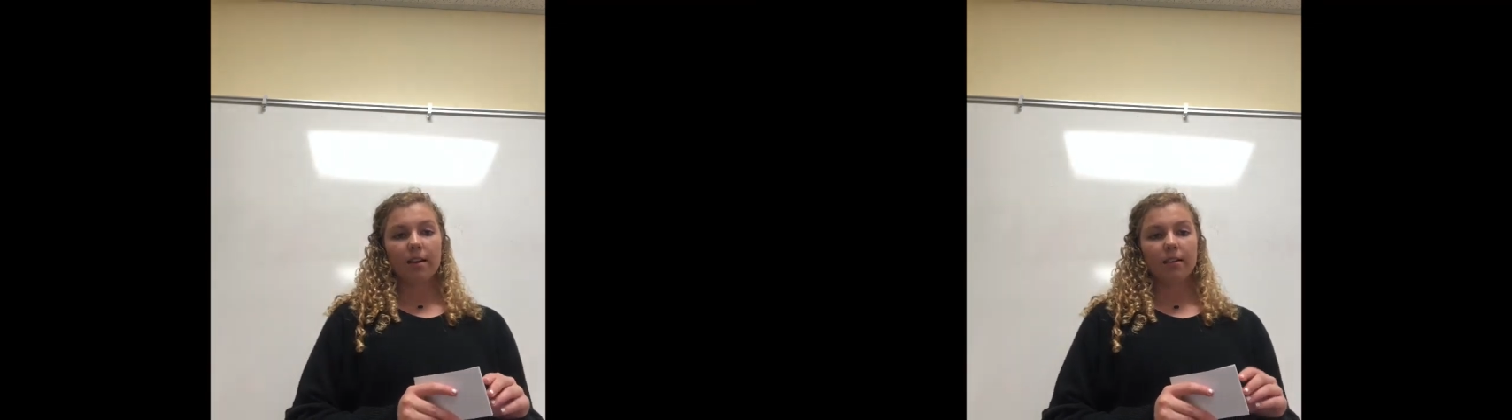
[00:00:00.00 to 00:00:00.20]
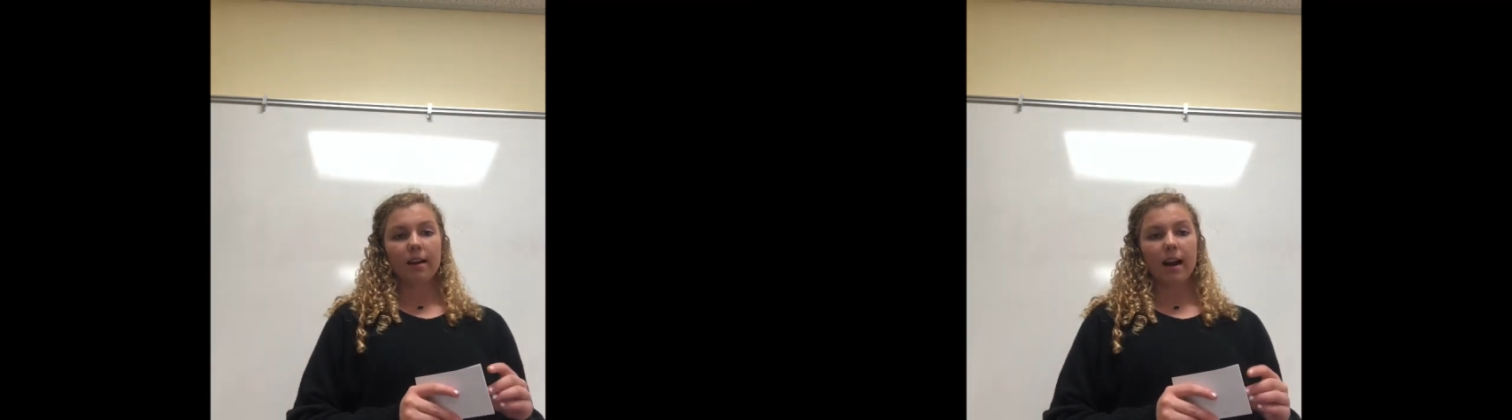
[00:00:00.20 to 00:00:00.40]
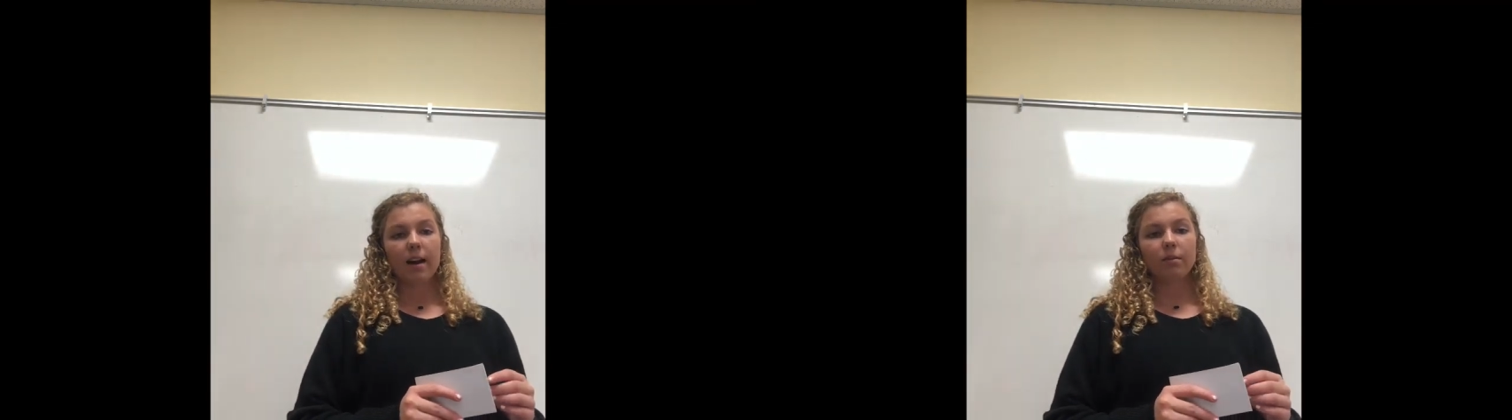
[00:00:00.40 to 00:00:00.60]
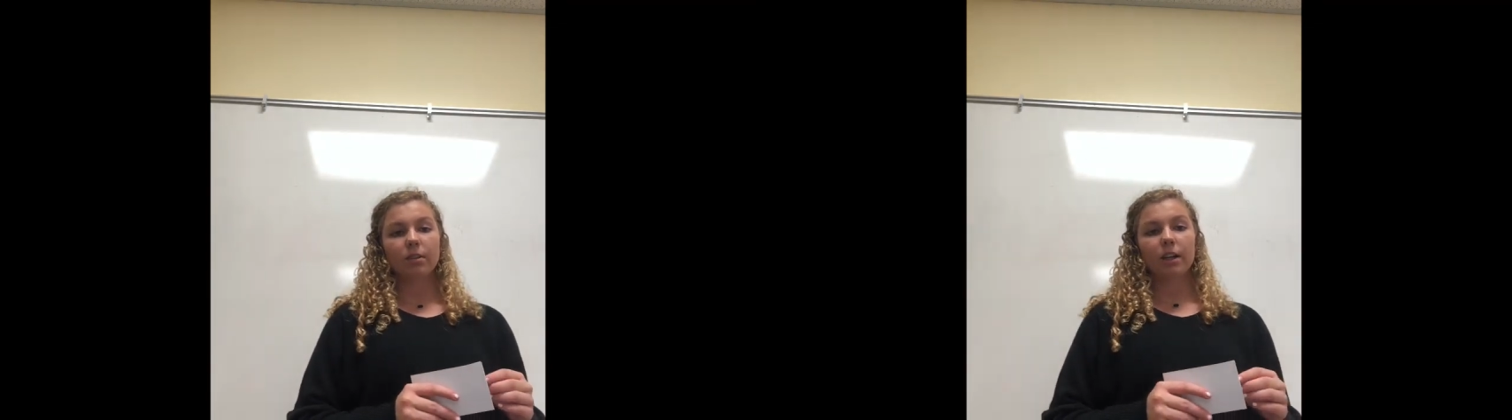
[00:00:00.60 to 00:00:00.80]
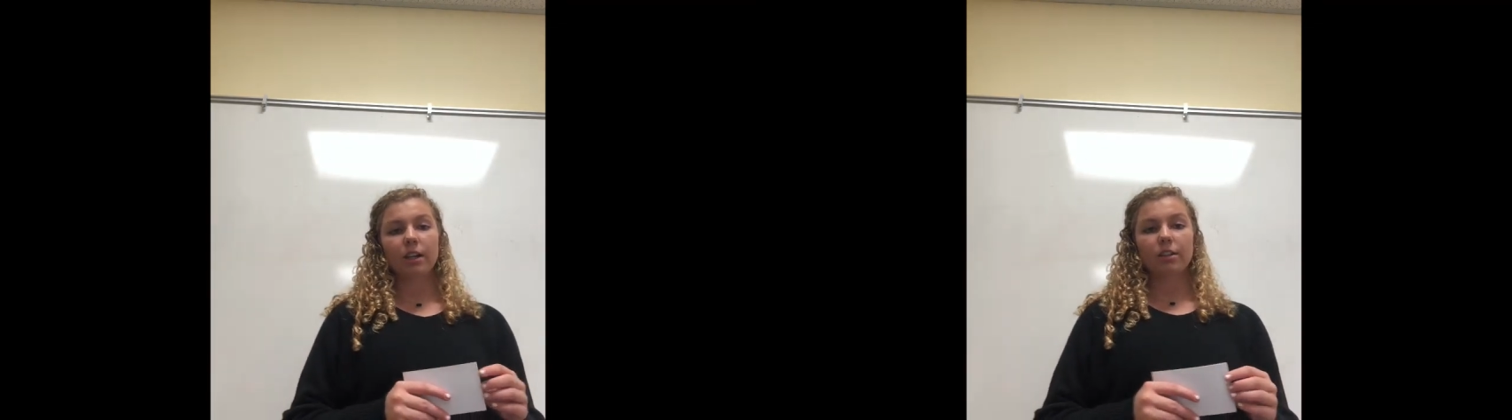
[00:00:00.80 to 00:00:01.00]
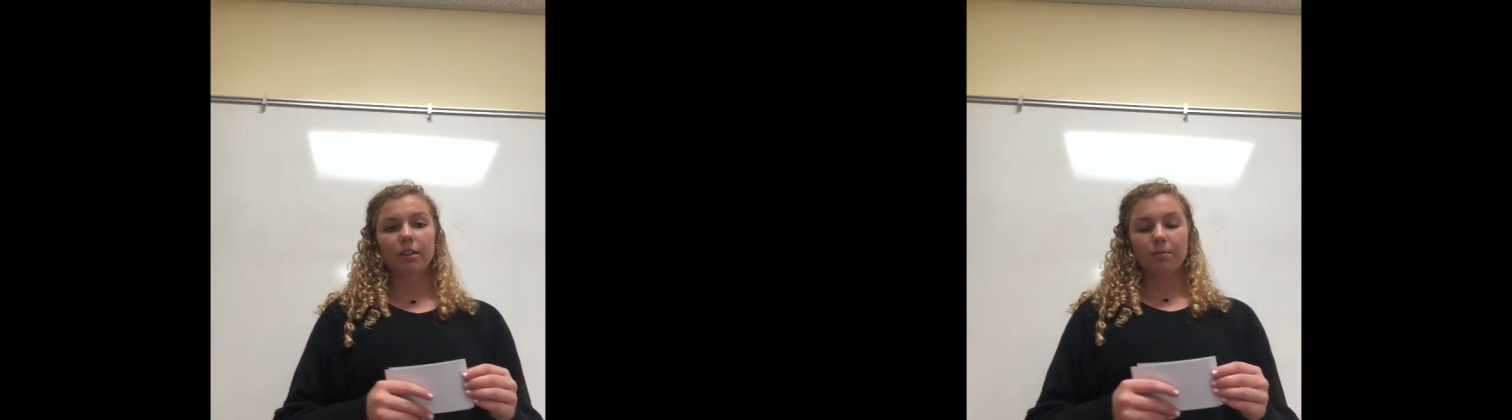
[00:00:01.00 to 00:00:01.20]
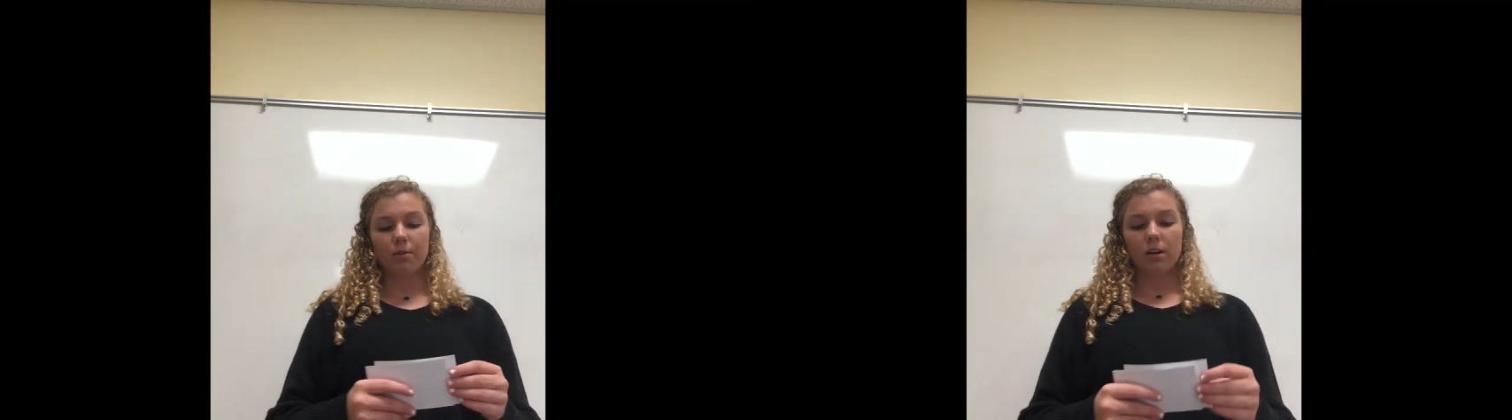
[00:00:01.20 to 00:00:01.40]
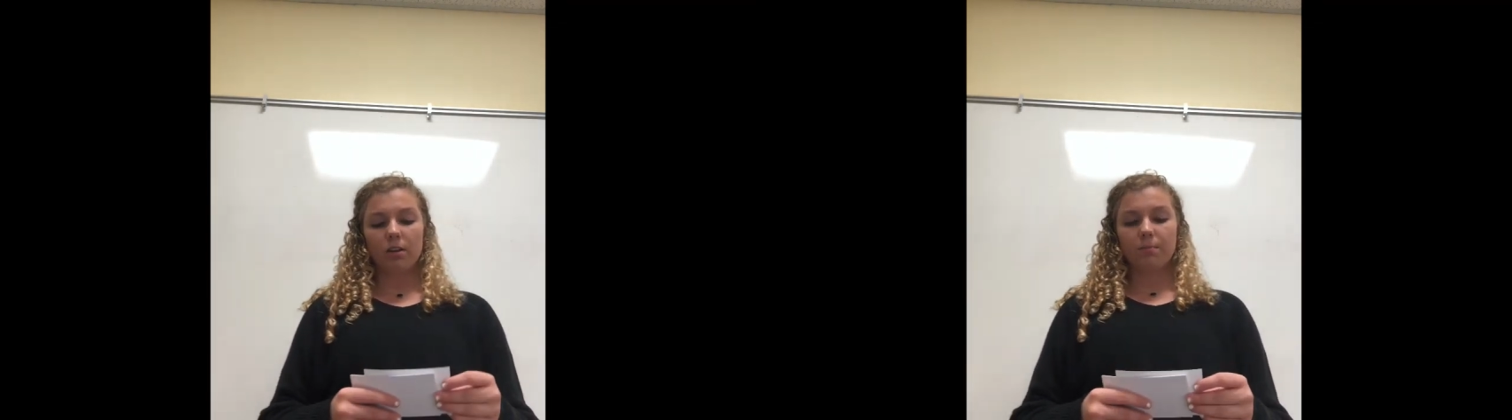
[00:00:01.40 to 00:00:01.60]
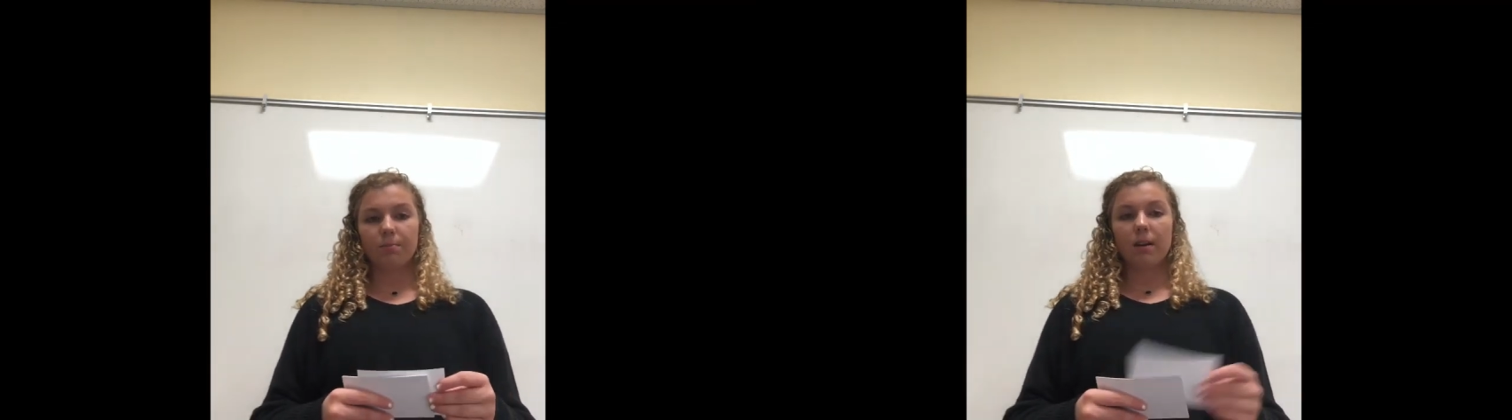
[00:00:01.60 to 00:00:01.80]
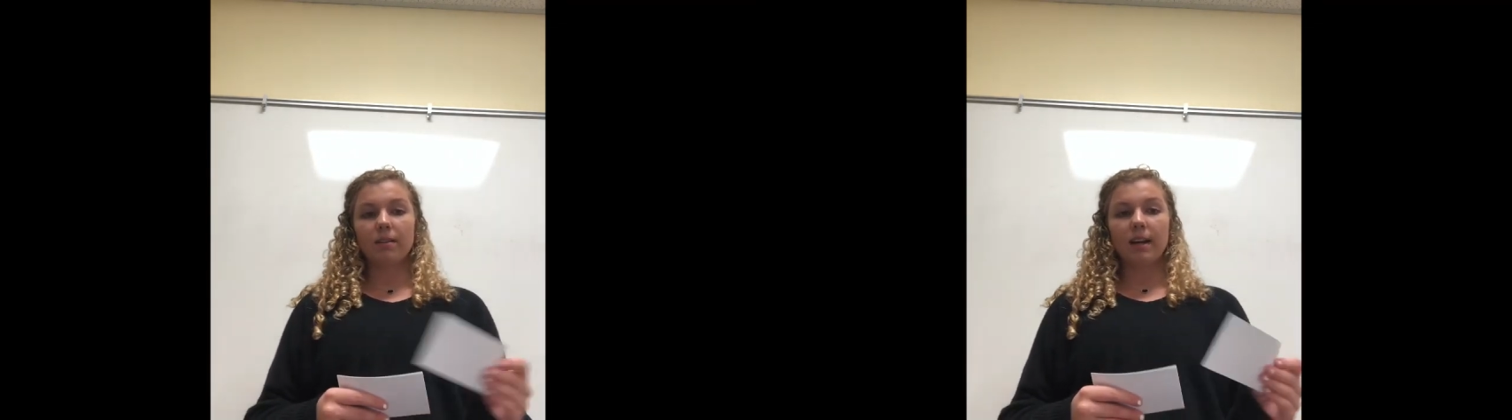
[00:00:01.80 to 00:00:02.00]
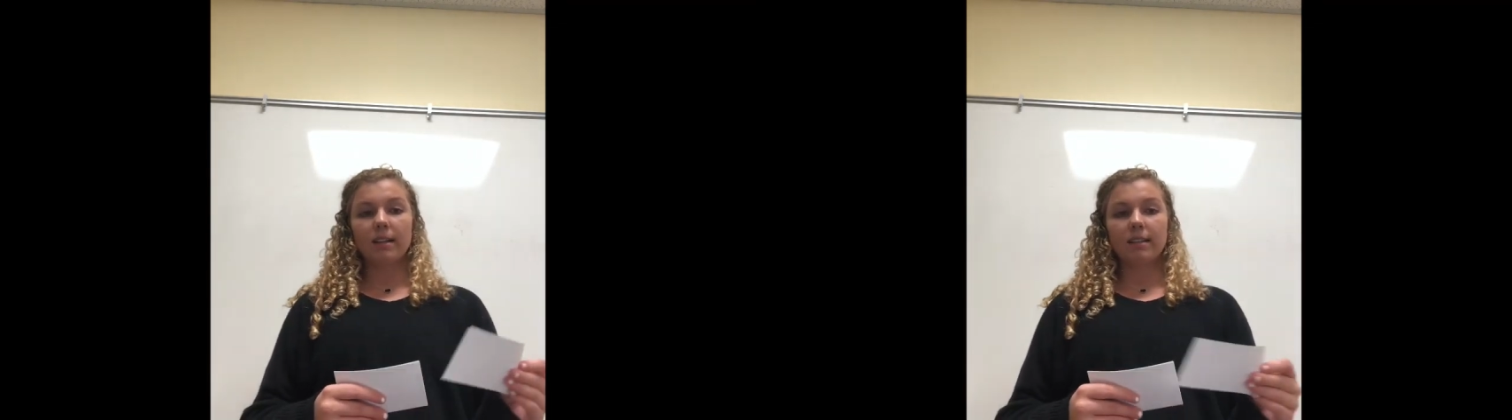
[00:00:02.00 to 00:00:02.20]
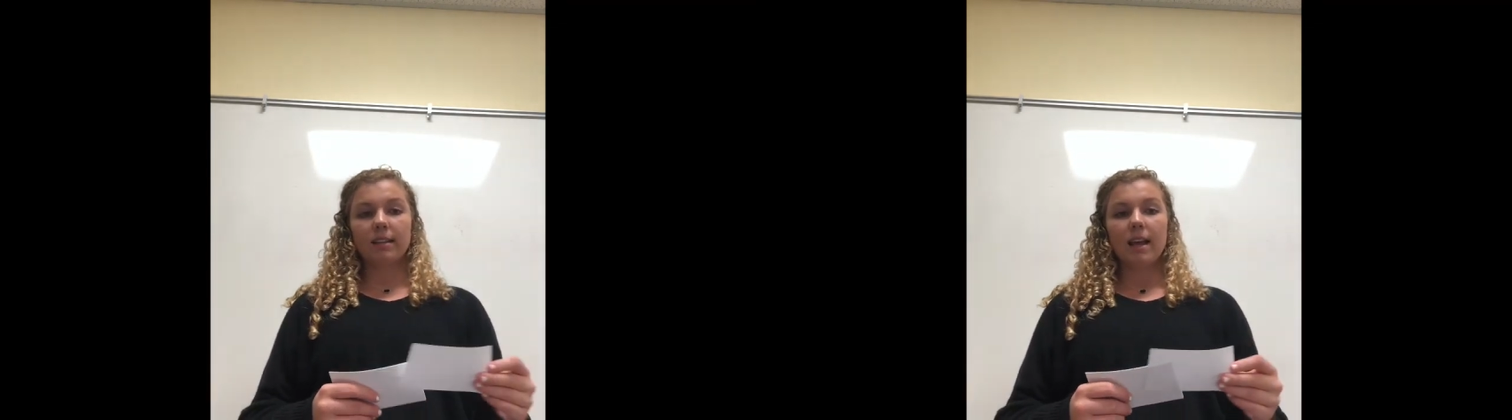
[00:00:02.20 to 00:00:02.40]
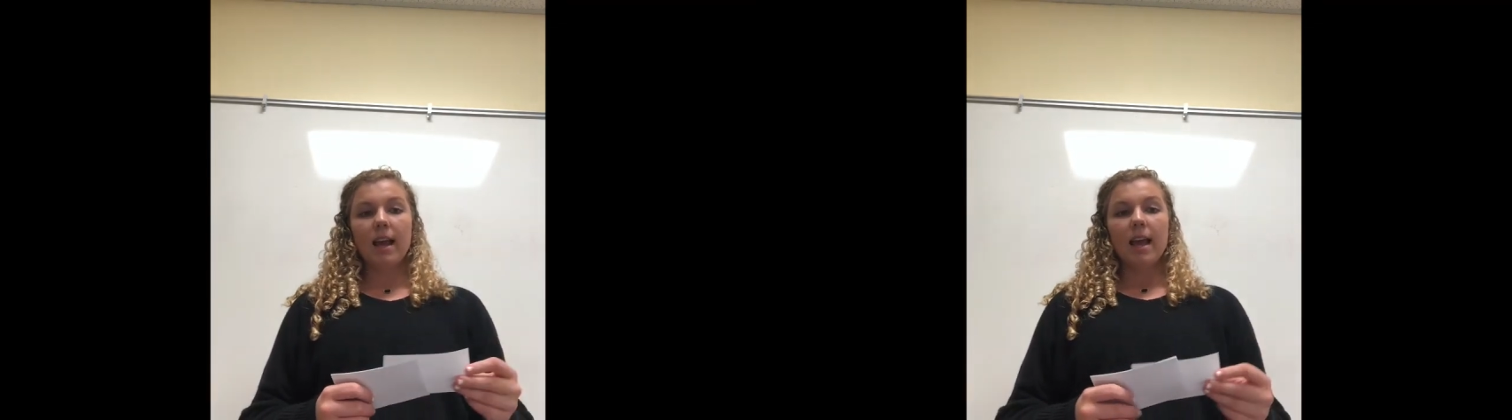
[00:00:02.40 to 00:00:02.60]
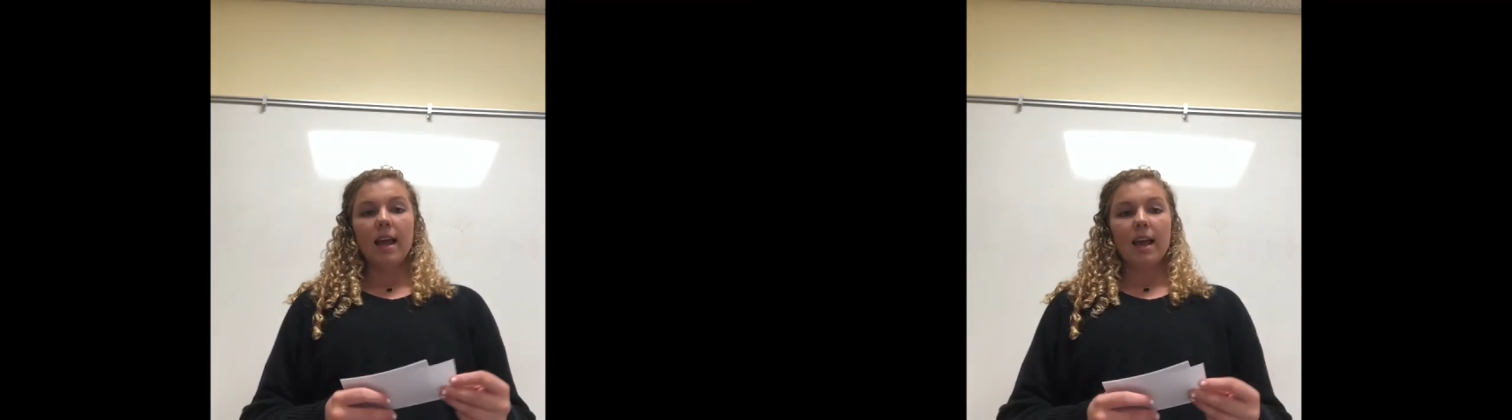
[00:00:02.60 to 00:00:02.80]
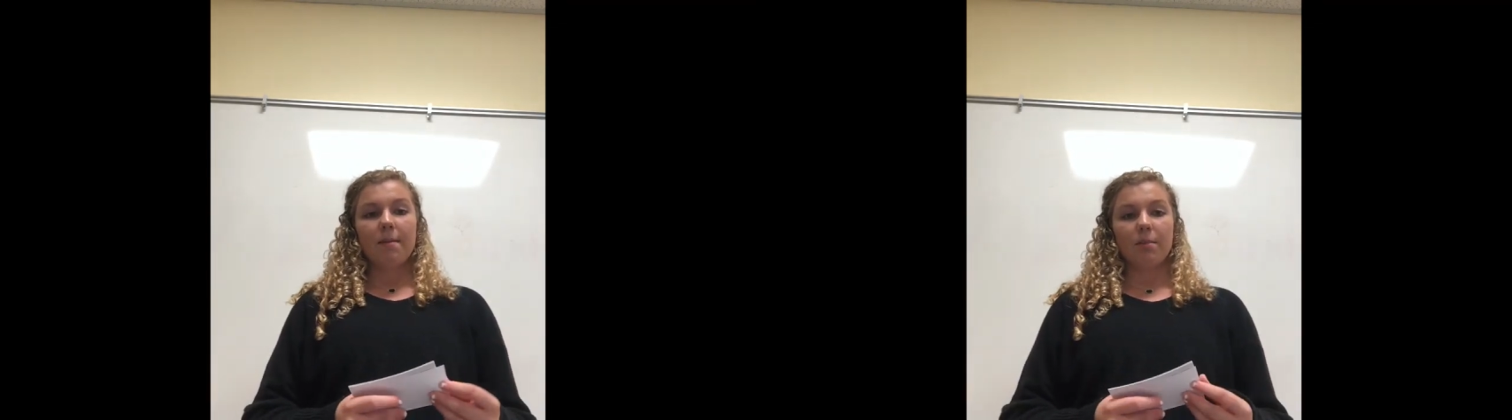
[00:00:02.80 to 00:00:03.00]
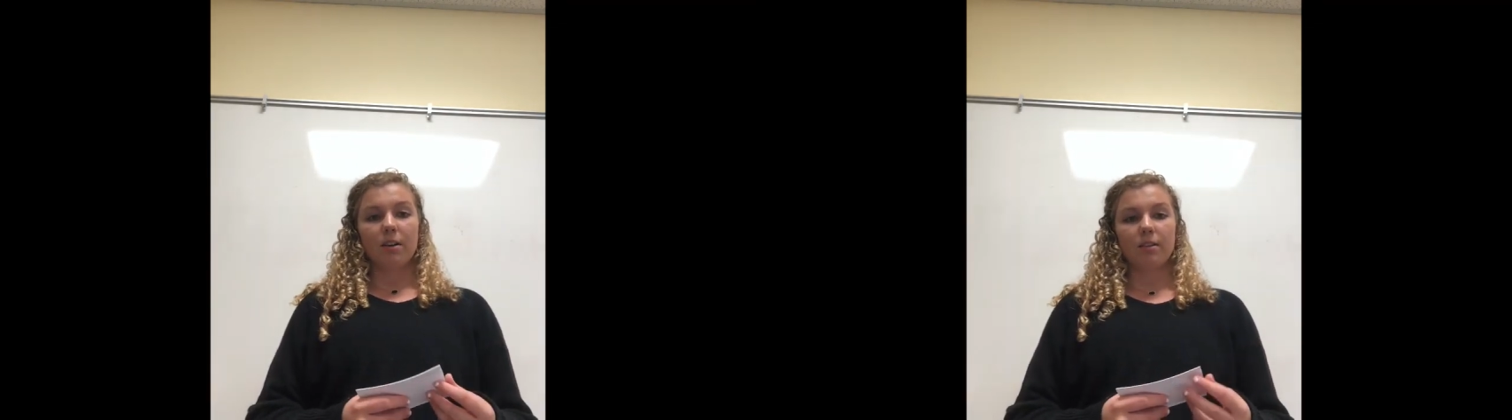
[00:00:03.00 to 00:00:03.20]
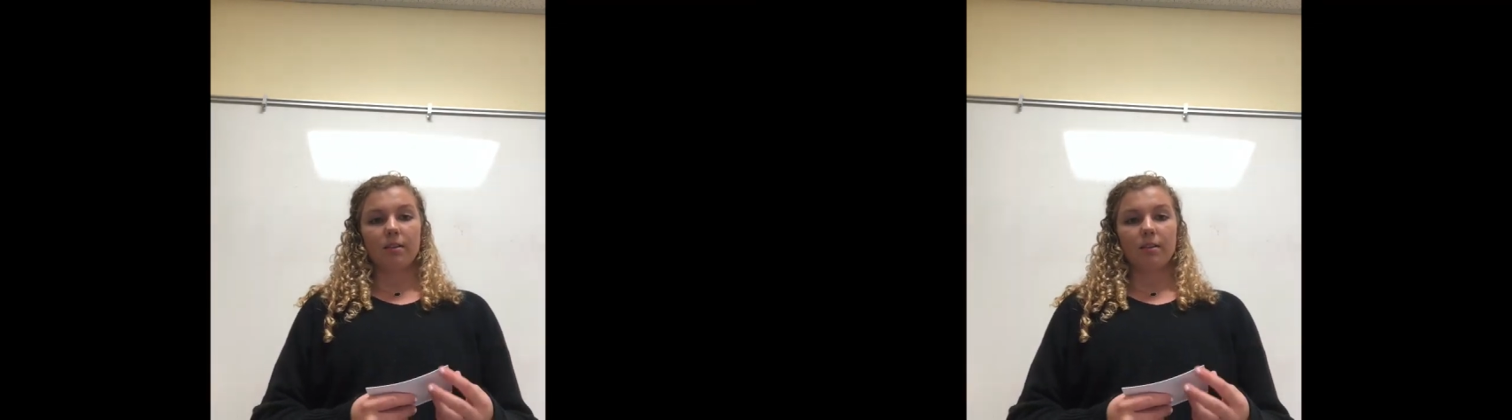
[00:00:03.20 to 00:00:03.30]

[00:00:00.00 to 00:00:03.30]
Now turning to the protest in Boston,